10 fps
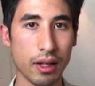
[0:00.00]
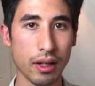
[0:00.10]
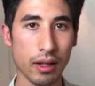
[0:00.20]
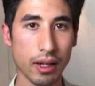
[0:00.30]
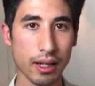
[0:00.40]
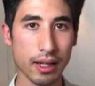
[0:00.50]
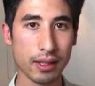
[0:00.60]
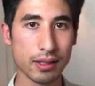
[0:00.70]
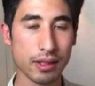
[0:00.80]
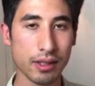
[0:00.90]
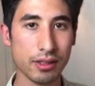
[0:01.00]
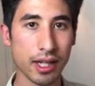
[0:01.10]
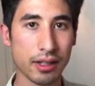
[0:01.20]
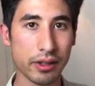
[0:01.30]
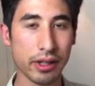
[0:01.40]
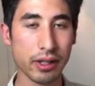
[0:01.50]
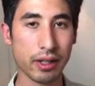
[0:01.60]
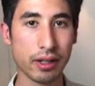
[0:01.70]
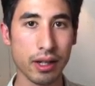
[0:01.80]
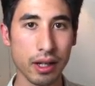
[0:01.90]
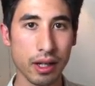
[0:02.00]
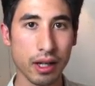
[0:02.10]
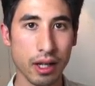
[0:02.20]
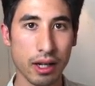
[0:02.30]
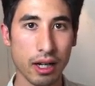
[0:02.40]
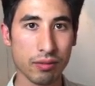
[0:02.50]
Hey guys, Xander here. I've